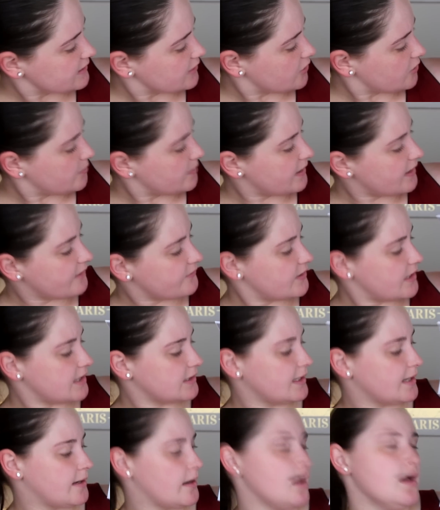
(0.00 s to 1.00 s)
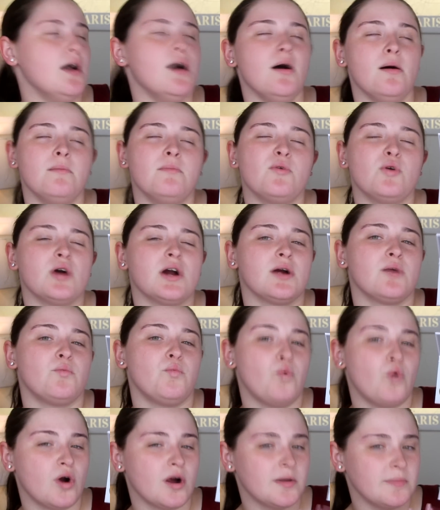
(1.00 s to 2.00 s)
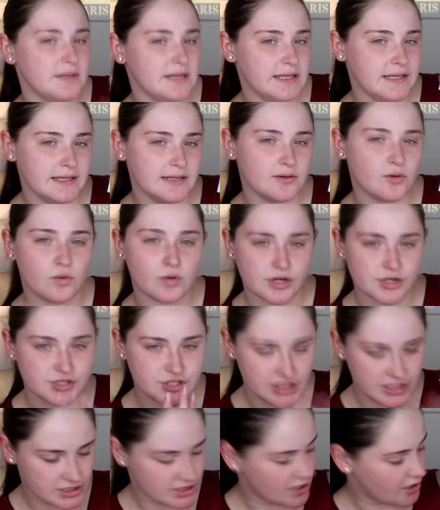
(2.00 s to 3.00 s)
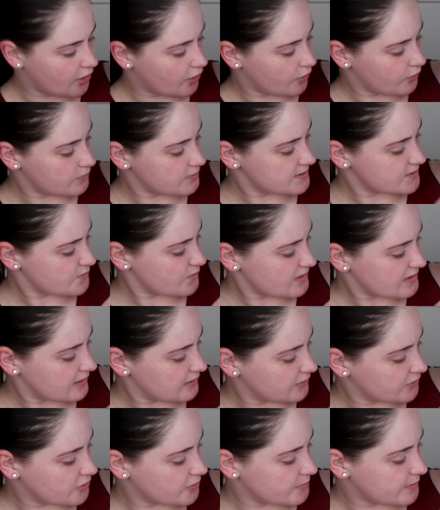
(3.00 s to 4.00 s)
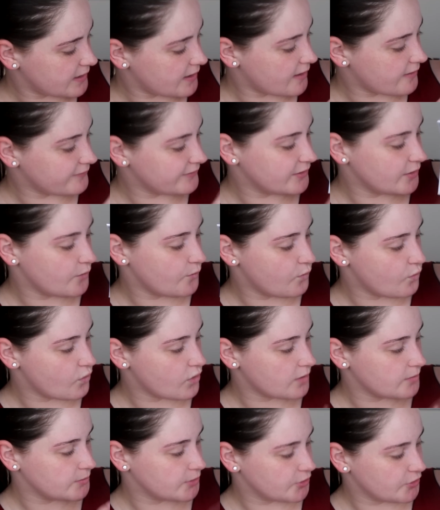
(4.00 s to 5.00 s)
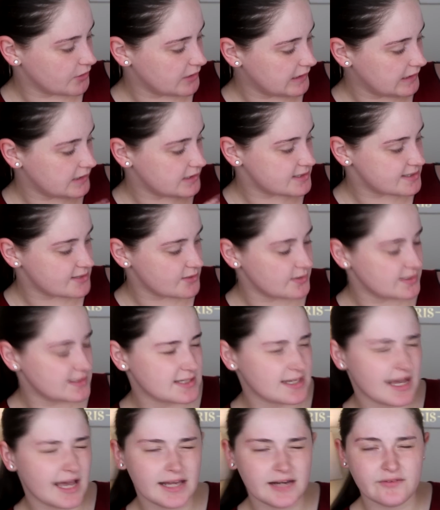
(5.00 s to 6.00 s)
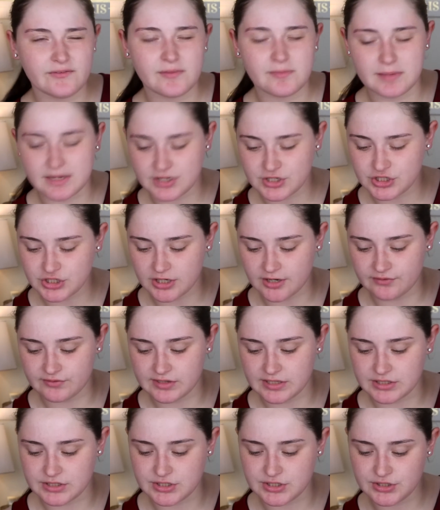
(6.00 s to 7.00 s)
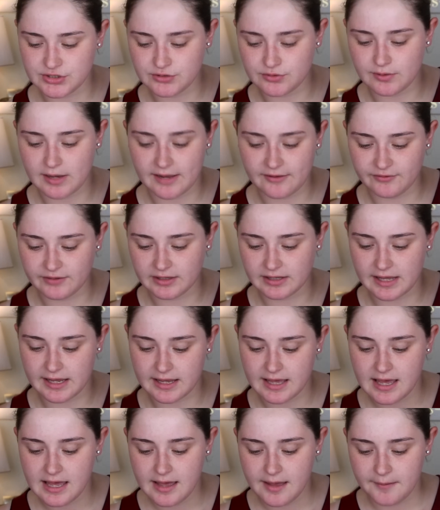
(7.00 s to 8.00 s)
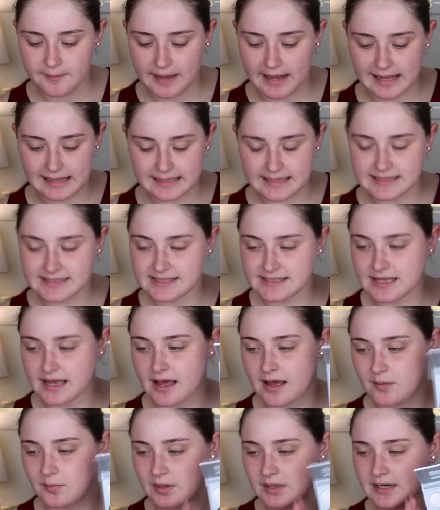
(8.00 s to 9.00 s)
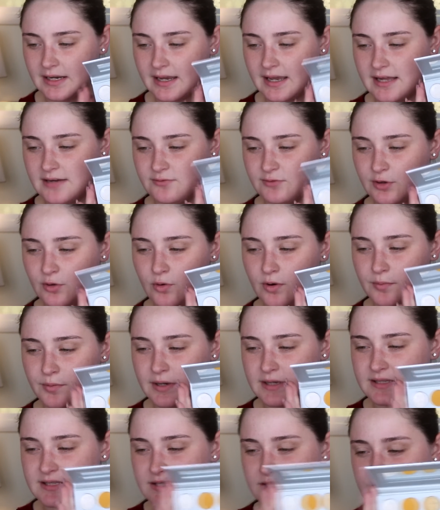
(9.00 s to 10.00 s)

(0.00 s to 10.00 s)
a little bit of that like more warmy orangey tones with a little bit of the warm green. So it's kind of a mixture of the two, I feel like, palettes, and it kind of incorporates